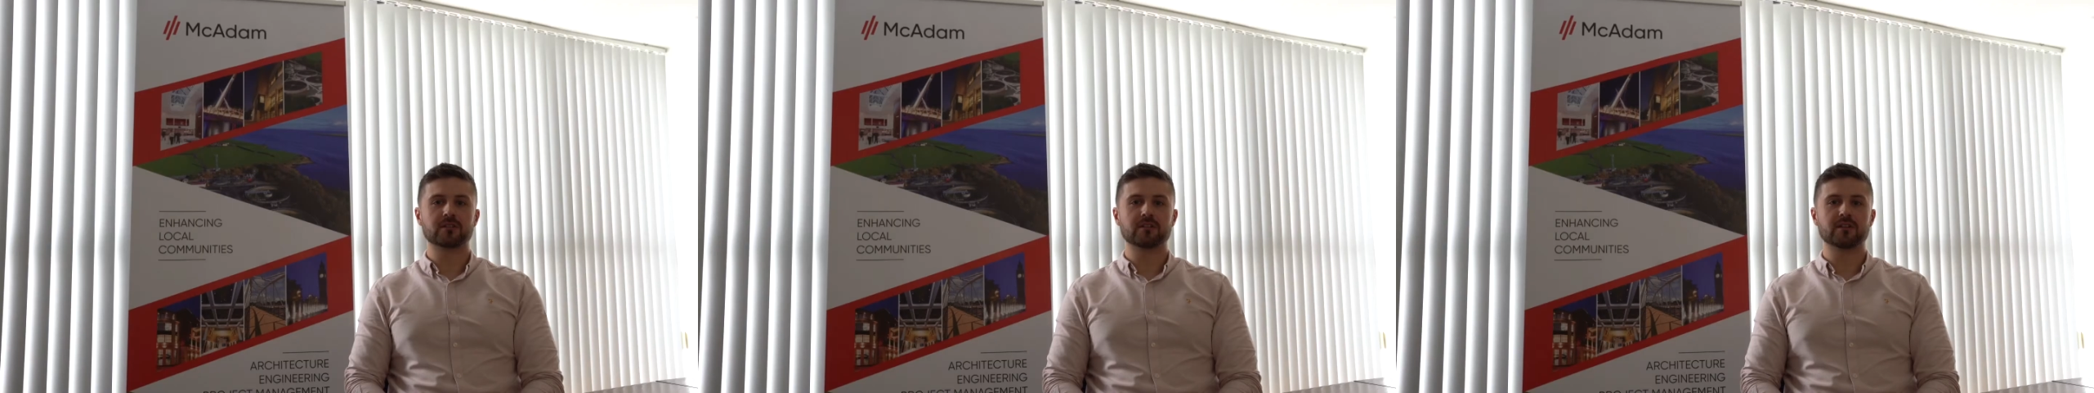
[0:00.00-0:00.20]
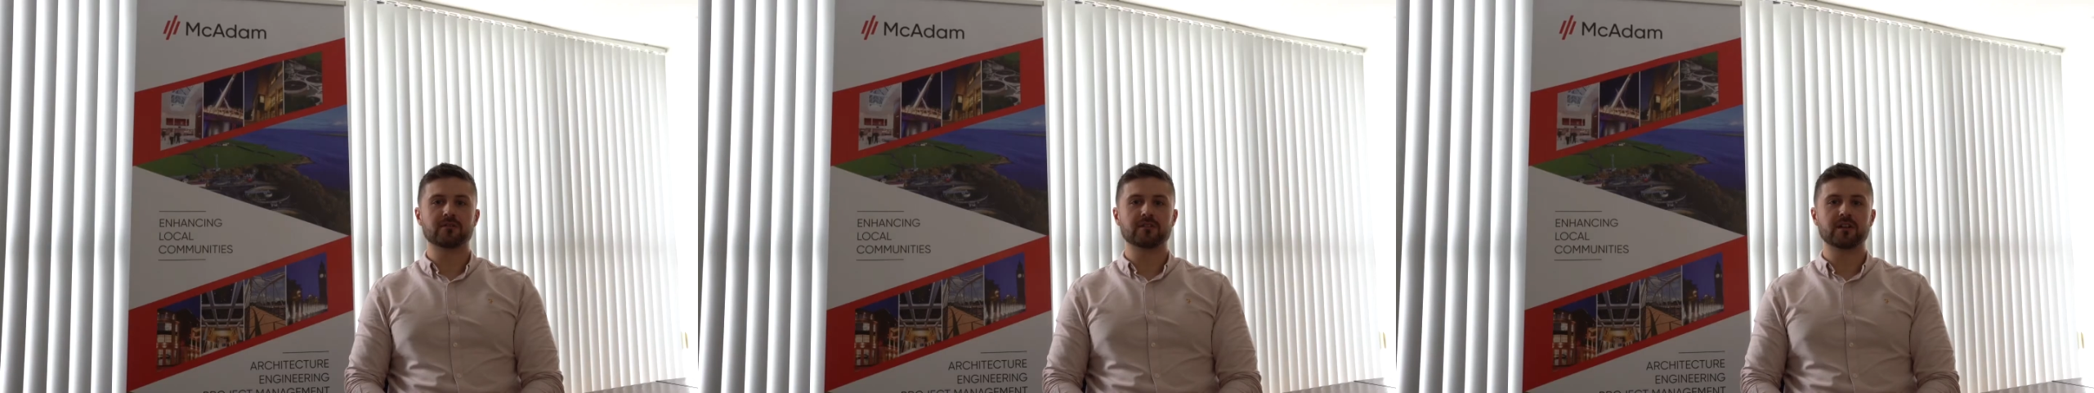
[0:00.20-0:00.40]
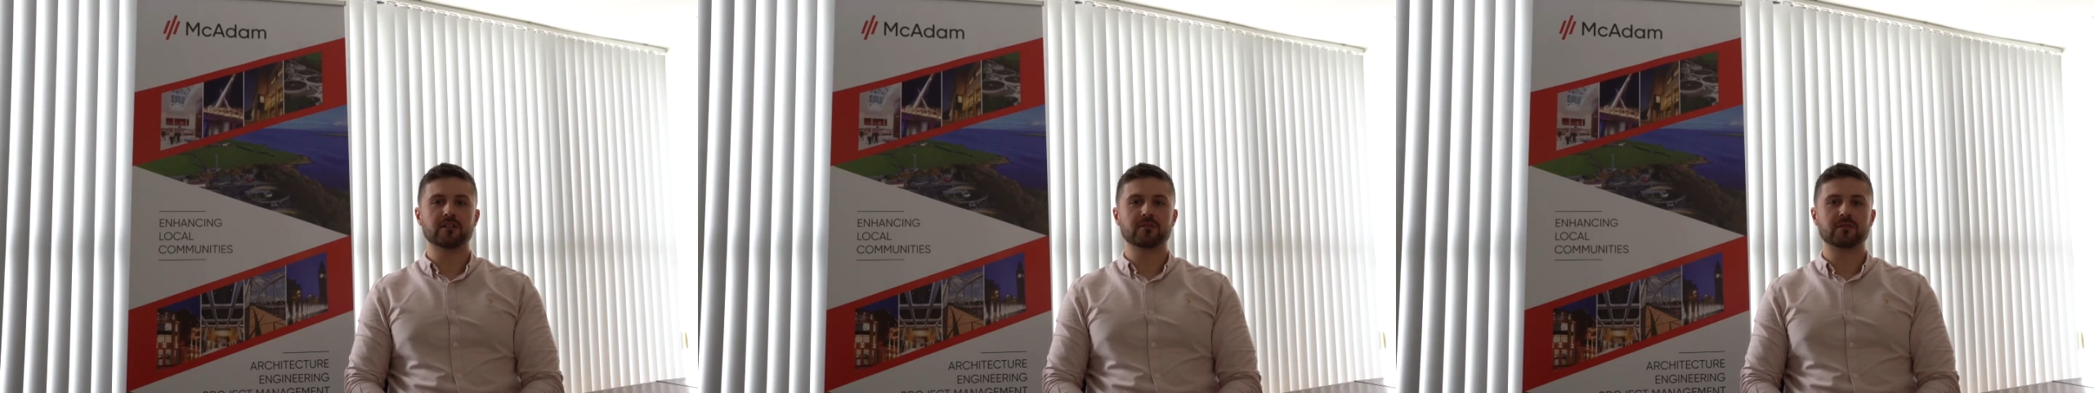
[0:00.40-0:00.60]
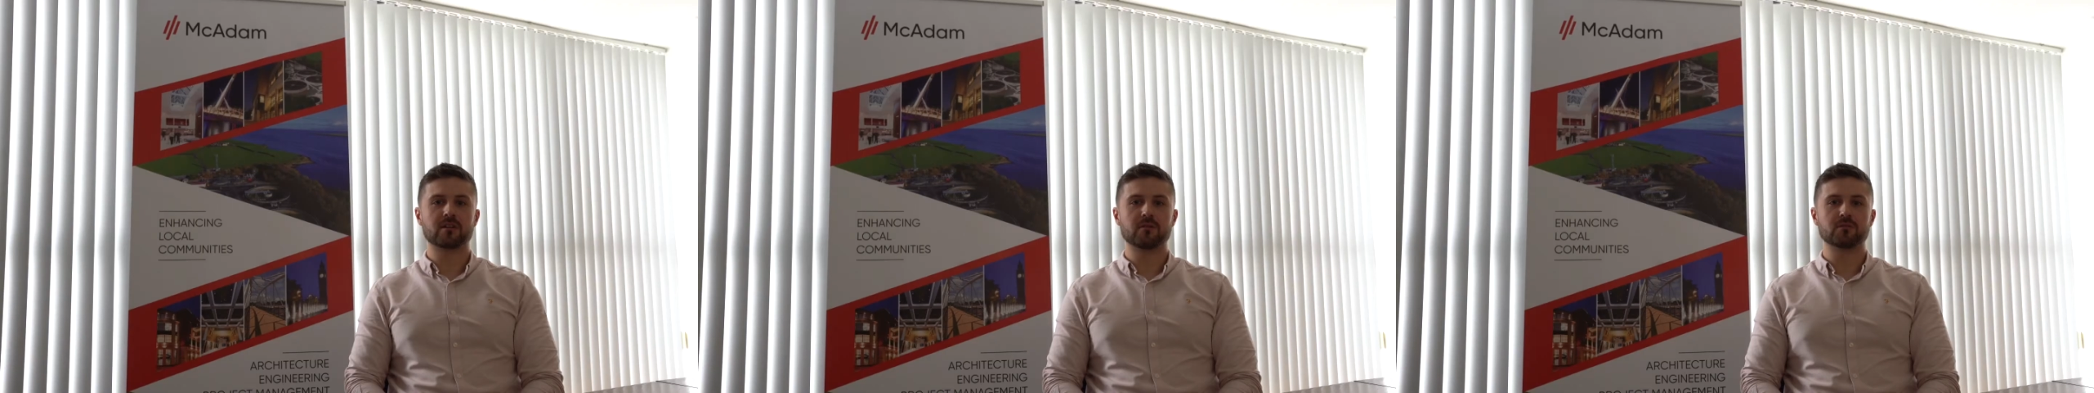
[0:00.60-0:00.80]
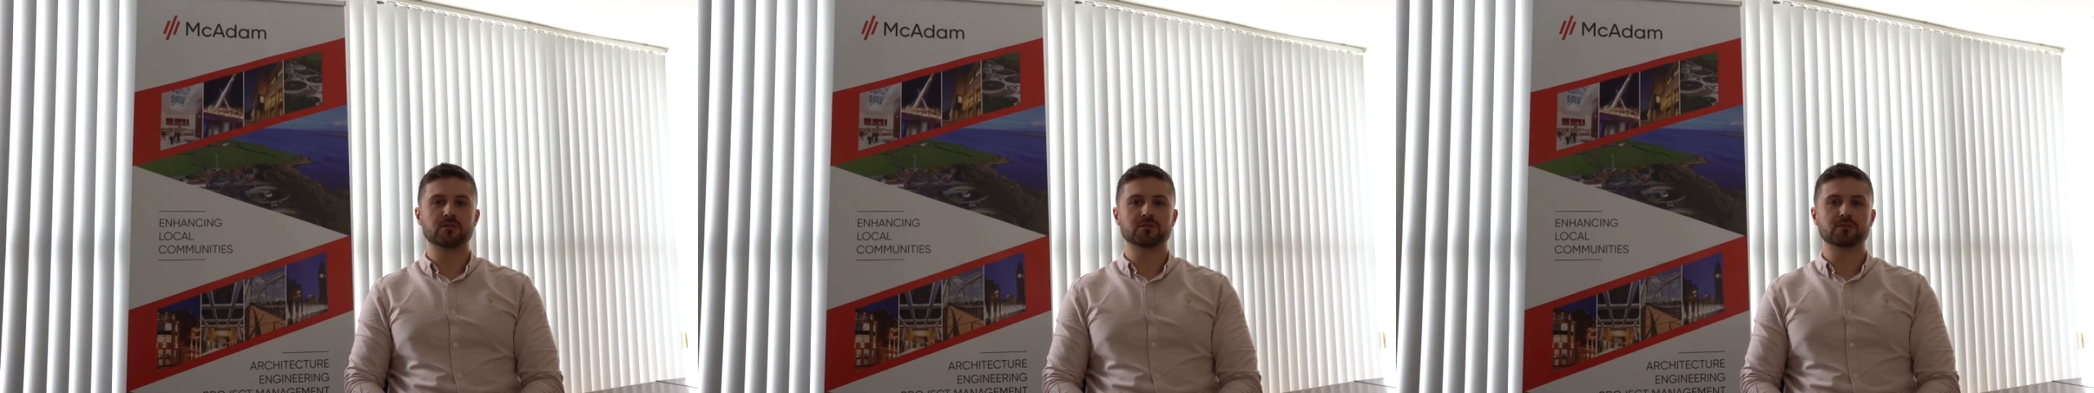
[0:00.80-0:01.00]
great feeling of
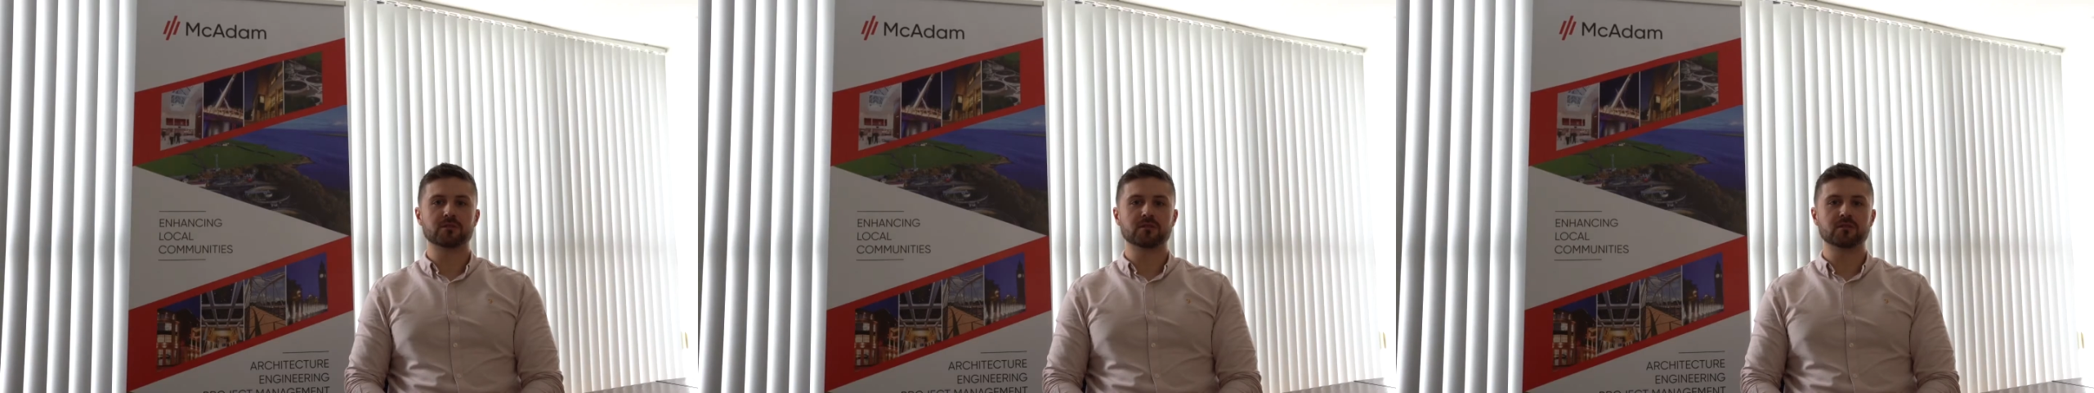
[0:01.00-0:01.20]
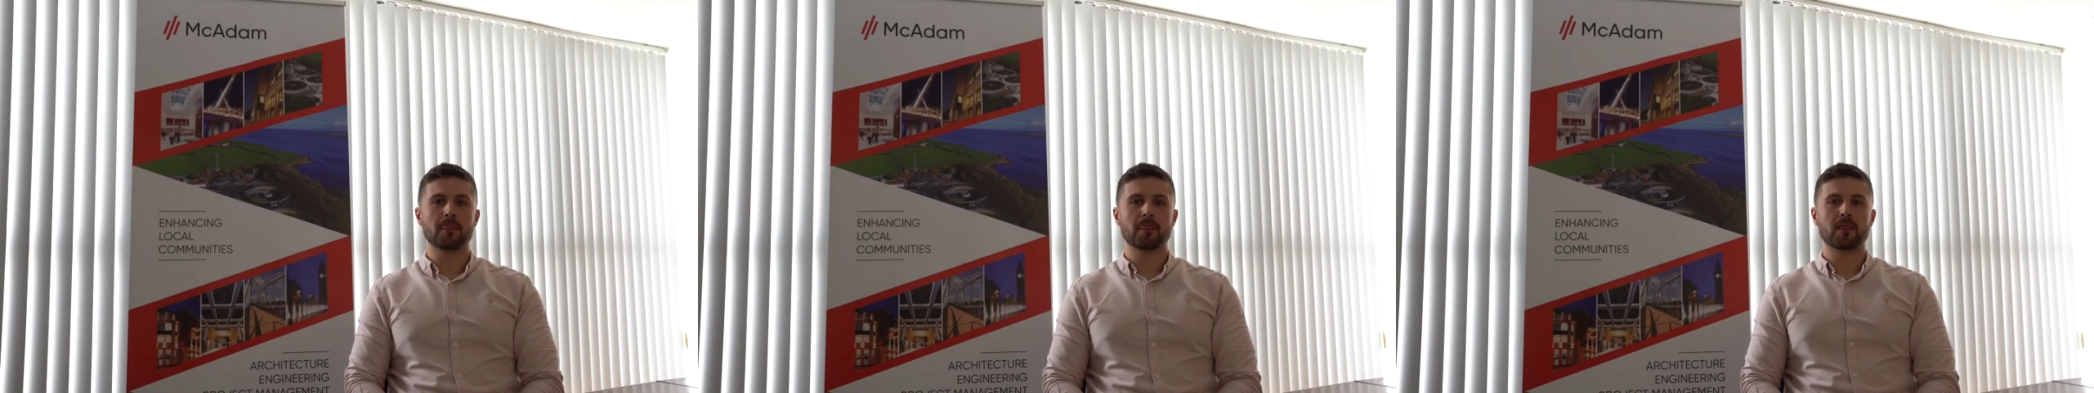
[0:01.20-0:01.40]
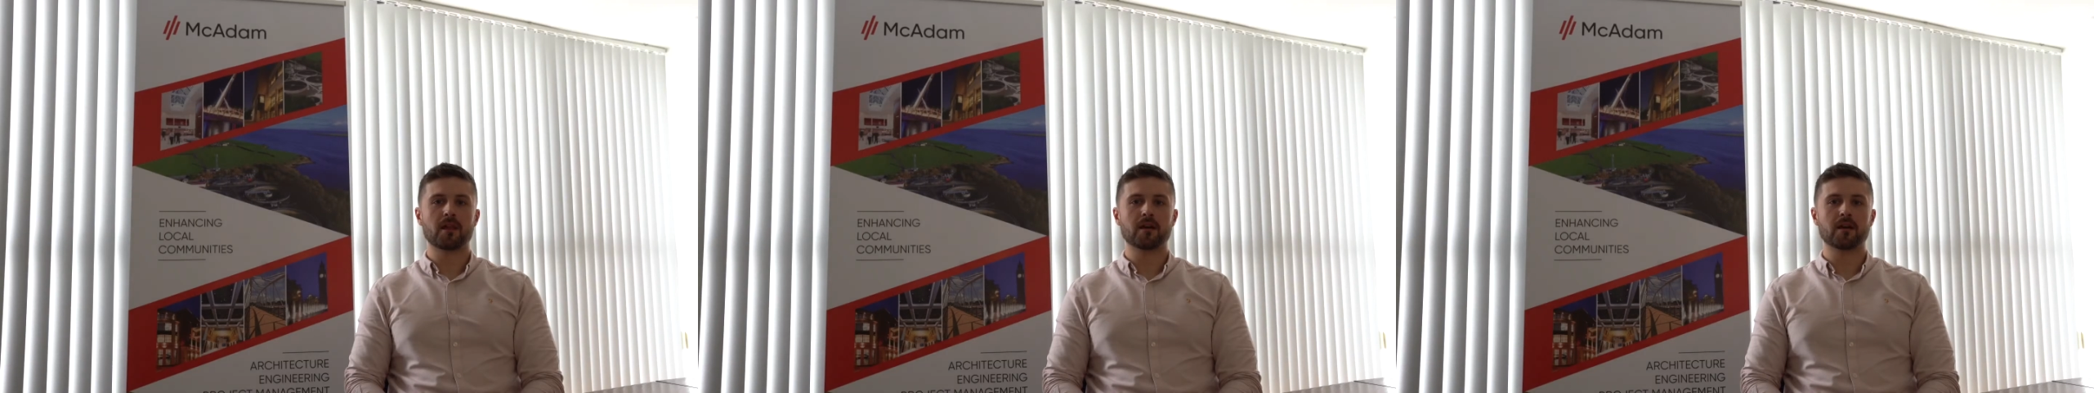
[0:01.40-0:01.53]
accomplishment.